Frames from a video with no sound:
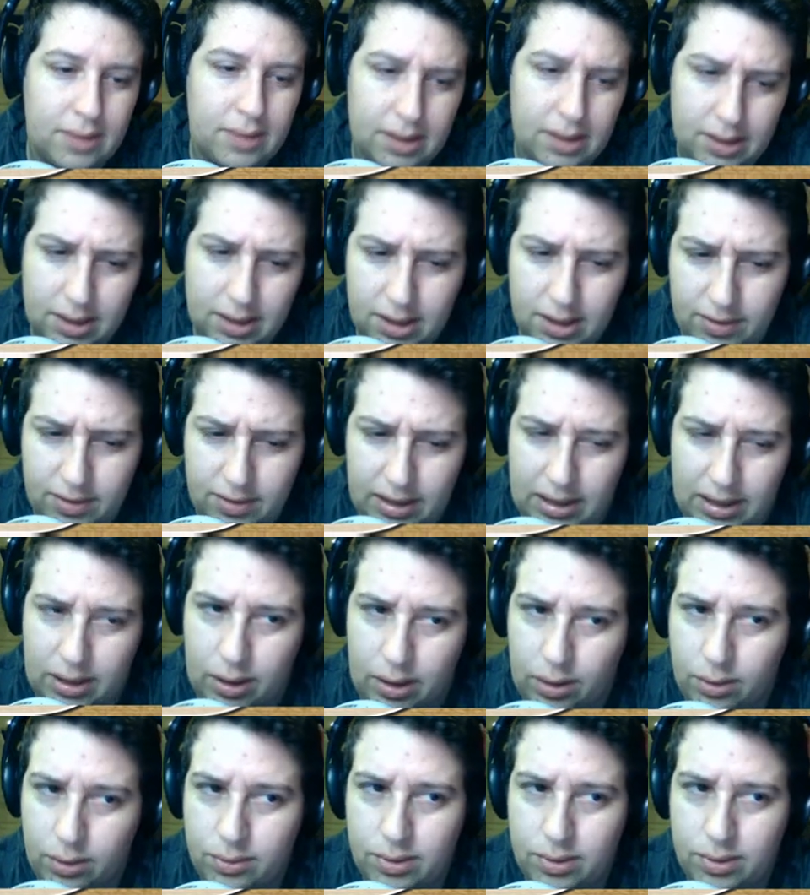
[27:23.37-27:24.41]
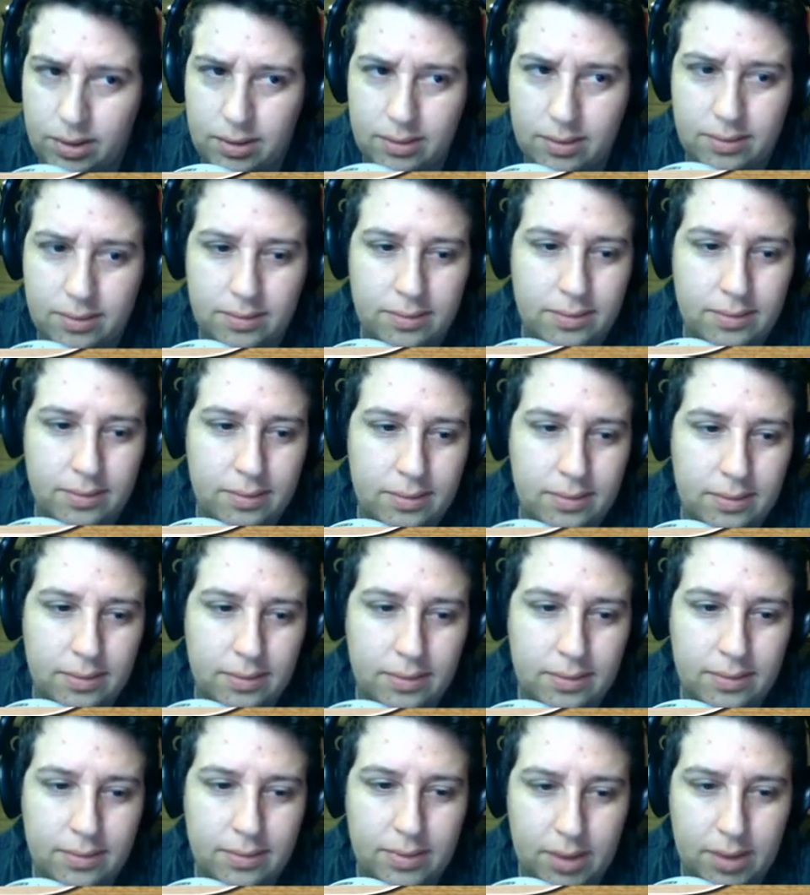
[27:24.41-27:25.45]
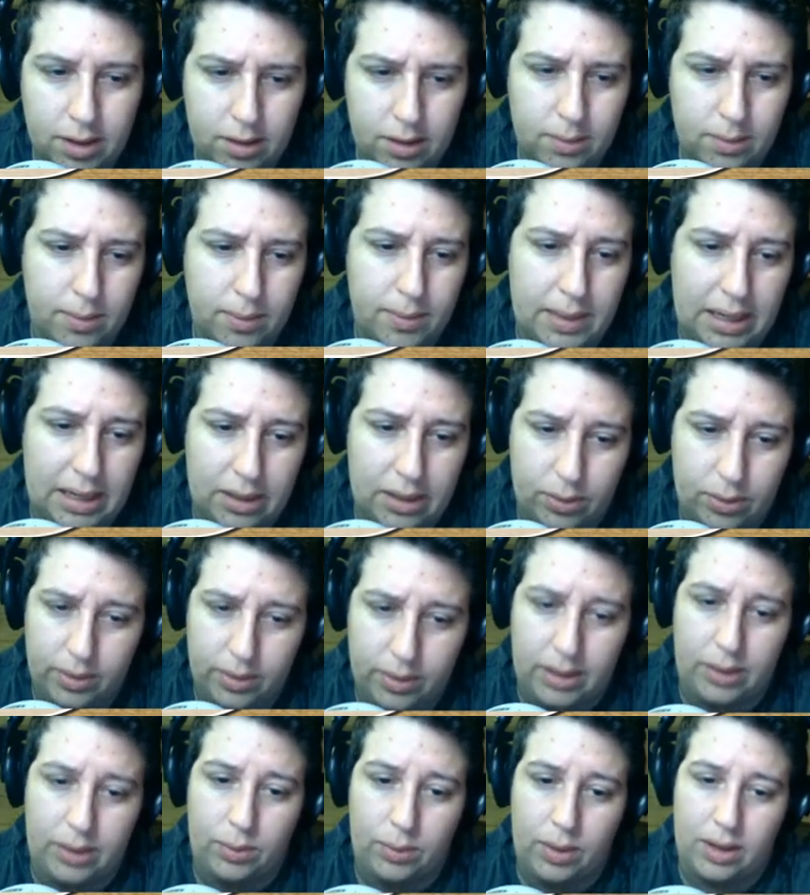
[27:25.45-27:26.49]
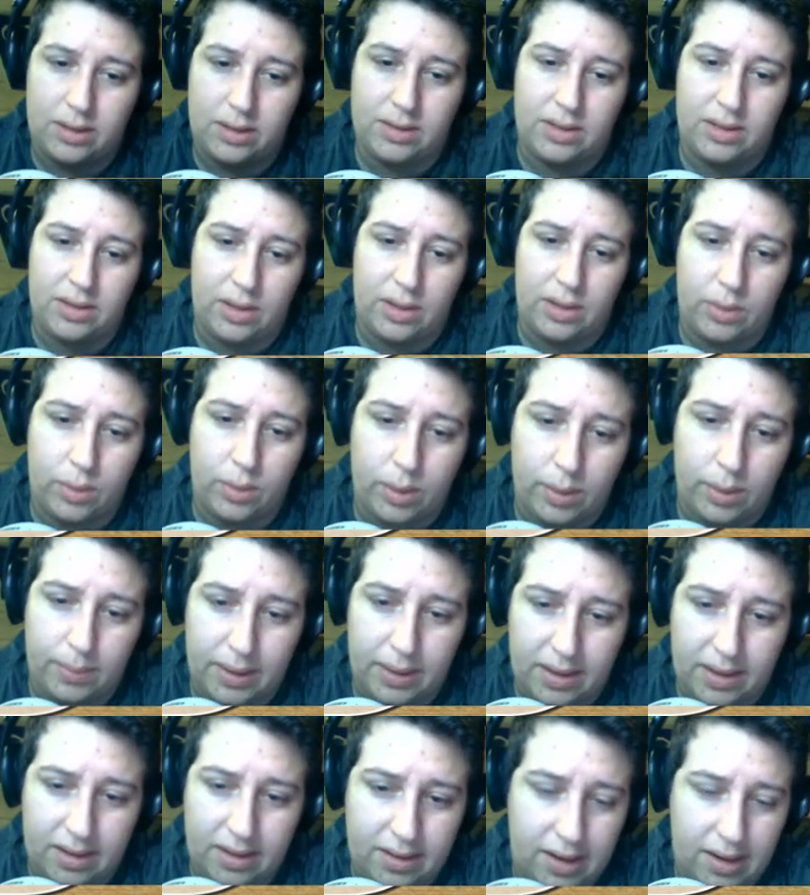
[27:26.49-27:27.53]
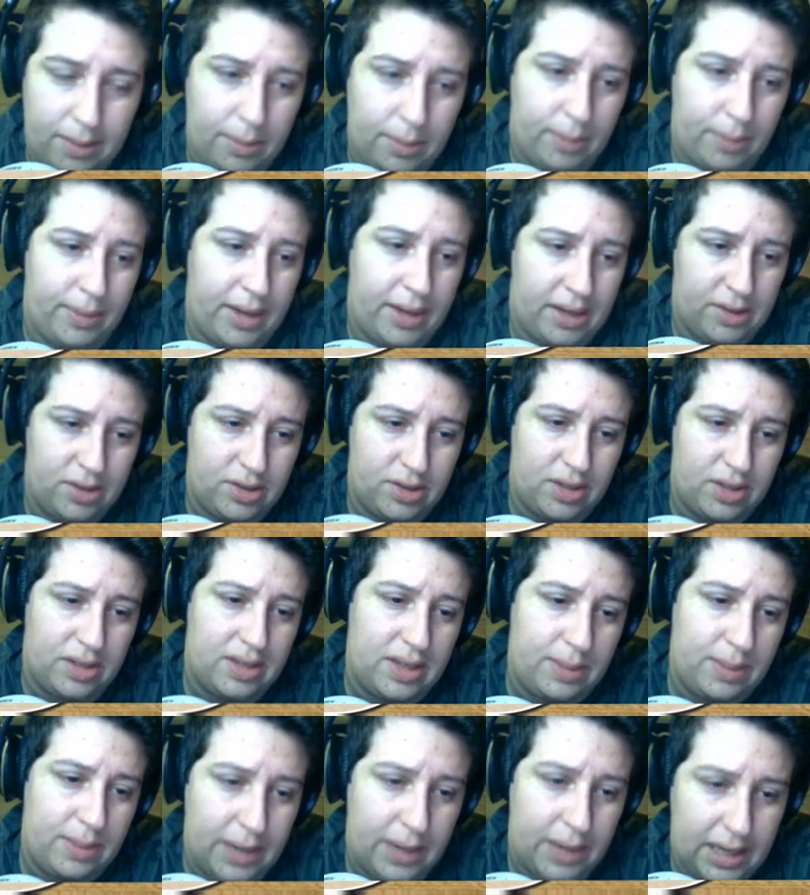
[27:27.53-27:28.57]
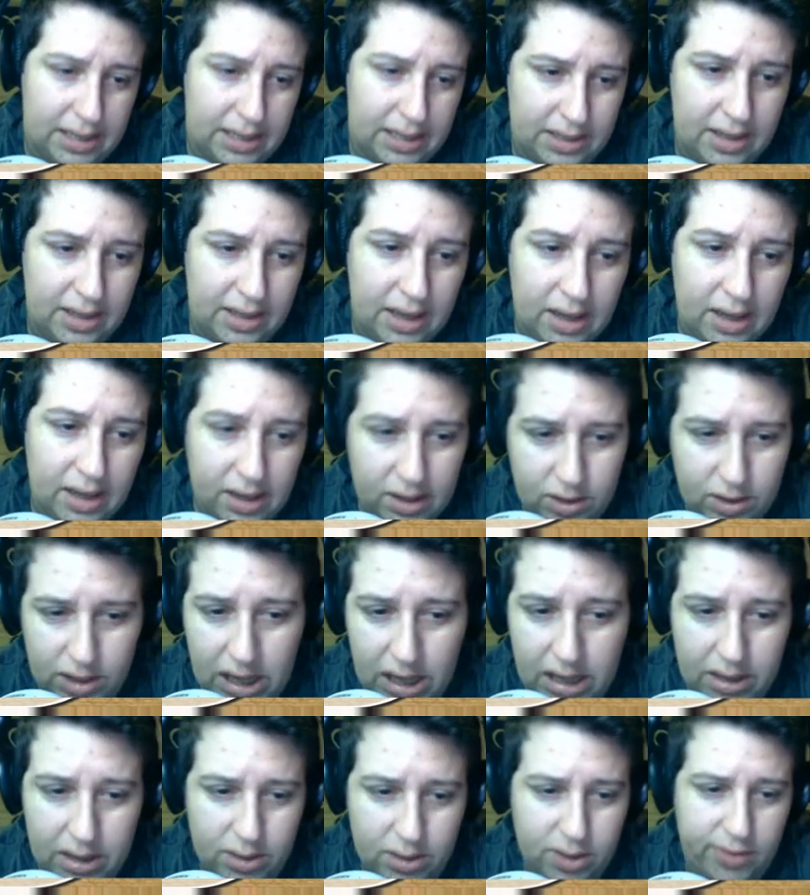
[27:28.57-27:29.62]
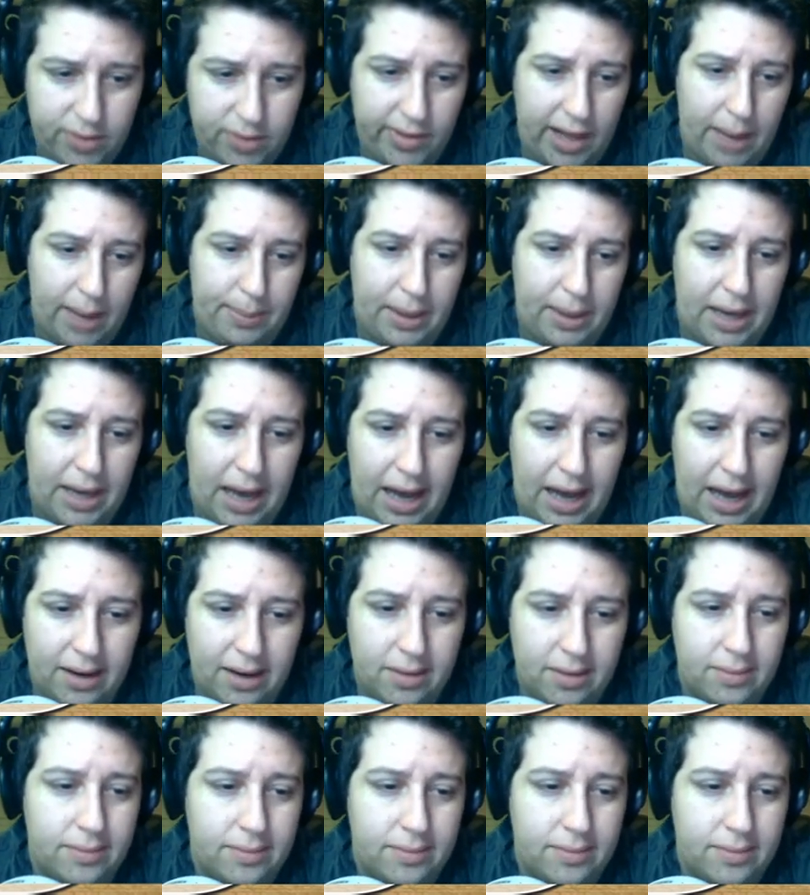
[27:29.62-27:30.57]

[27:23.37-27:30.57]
Good evening, Cove. Your mommy had already walked to the door by the time you managed to see past Shiloh's flappy hat.